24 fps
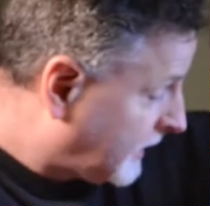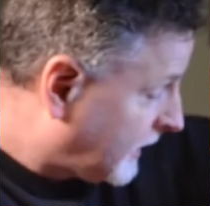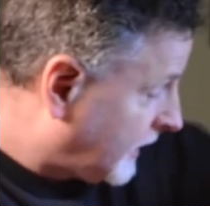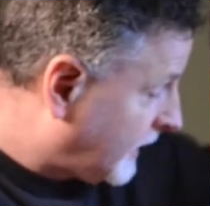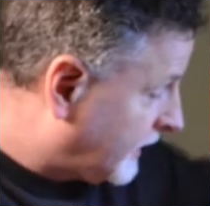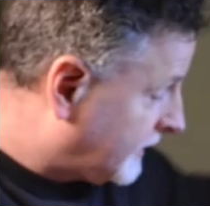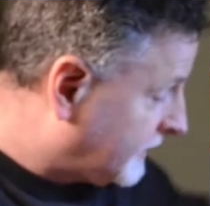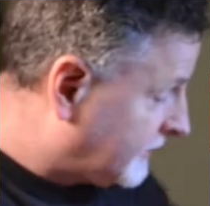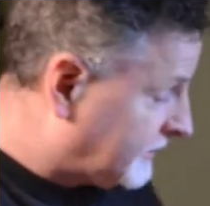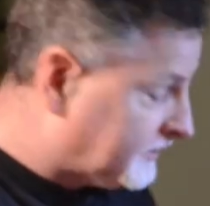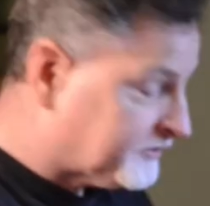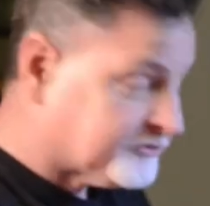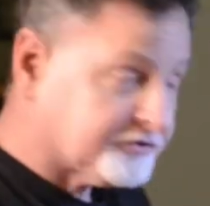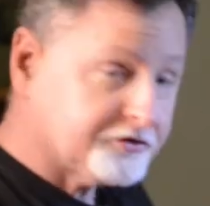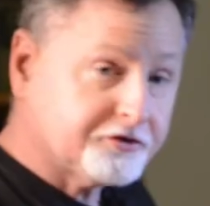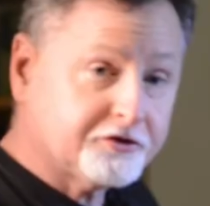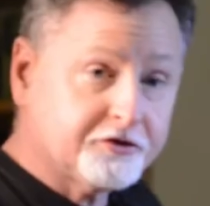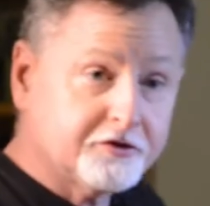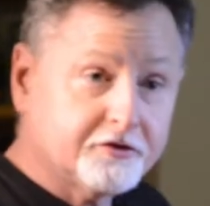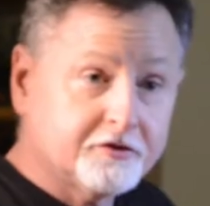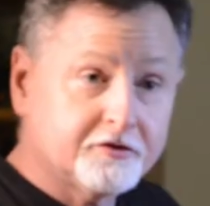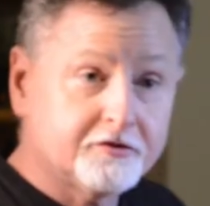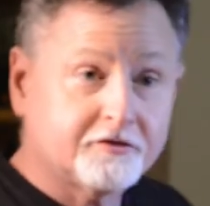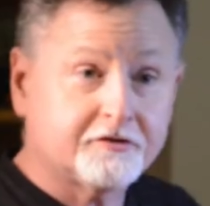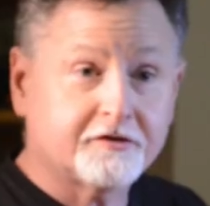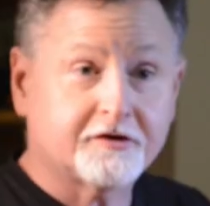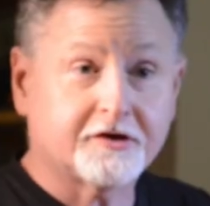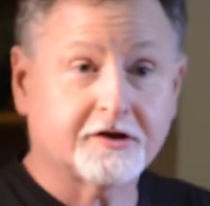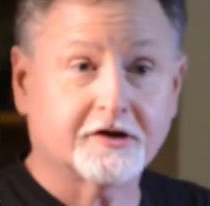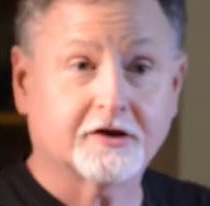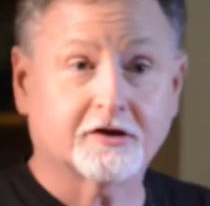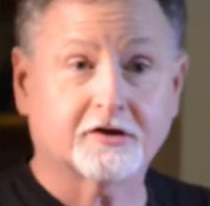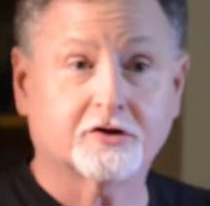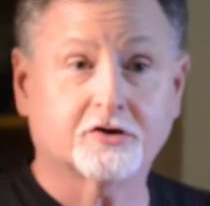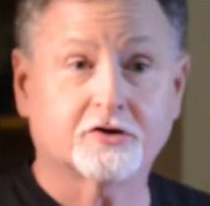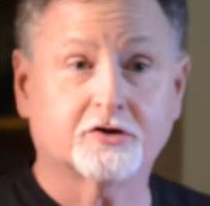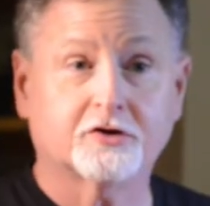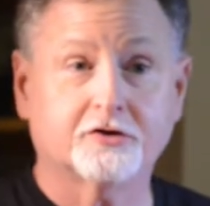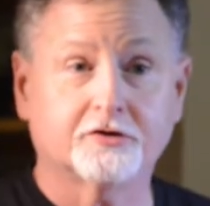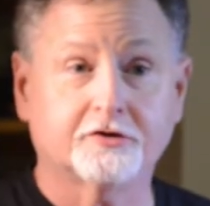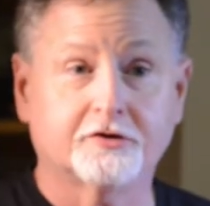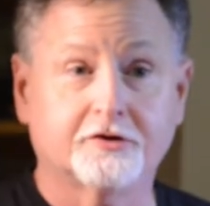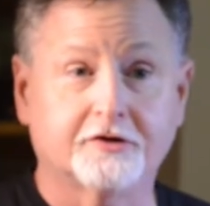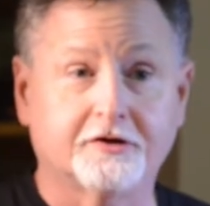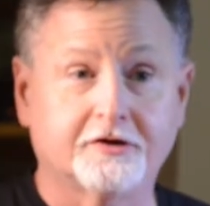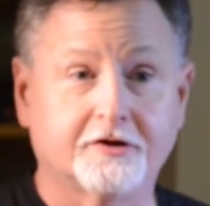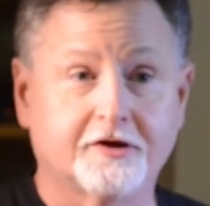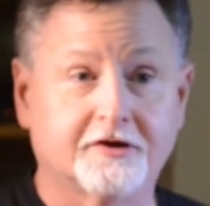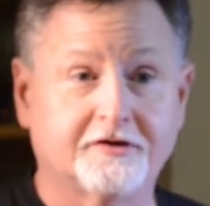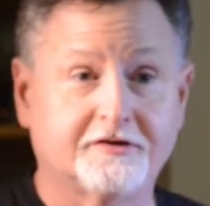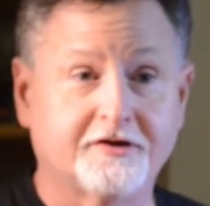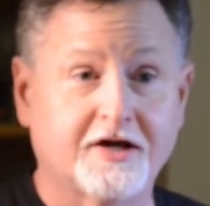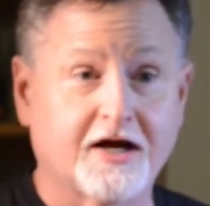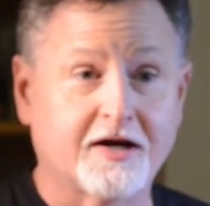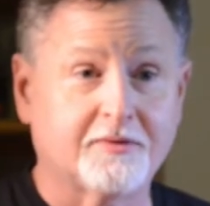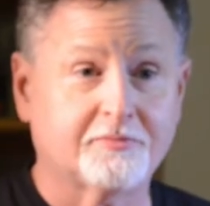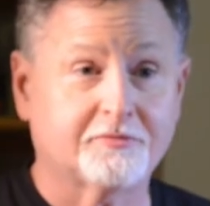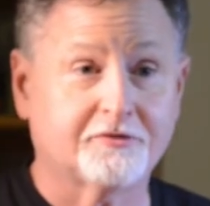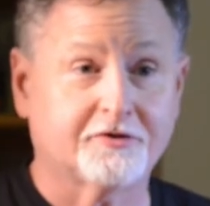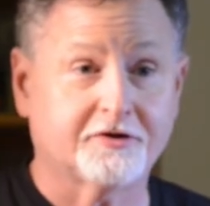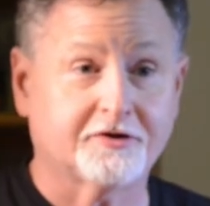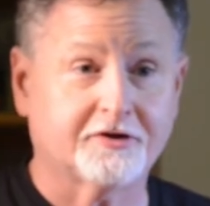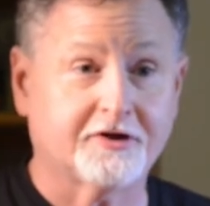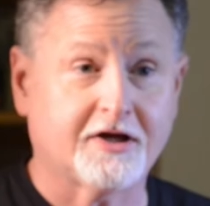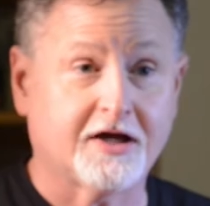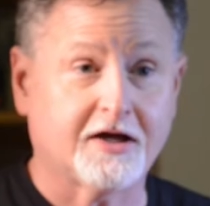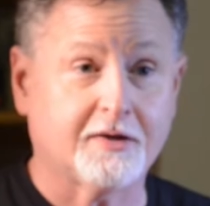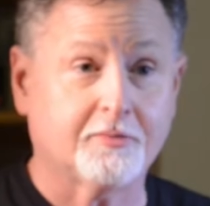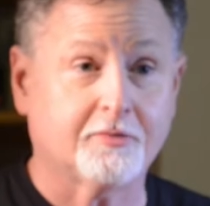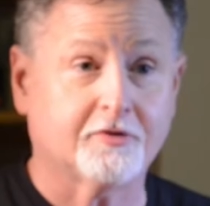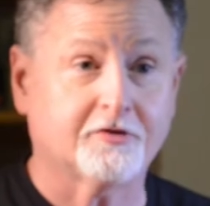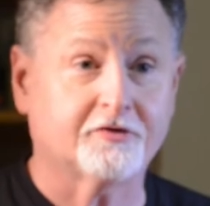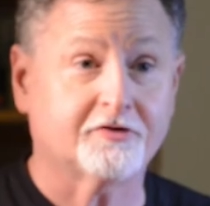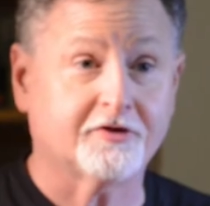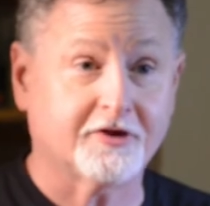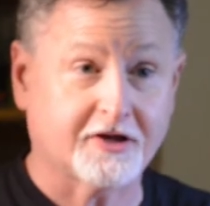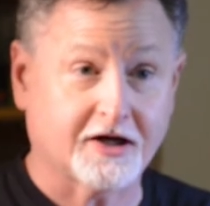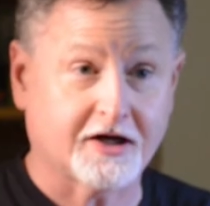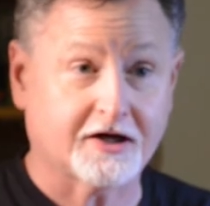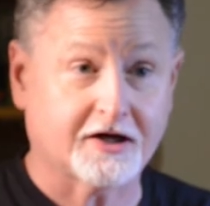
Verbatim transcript: I need to use the included adapter cable so that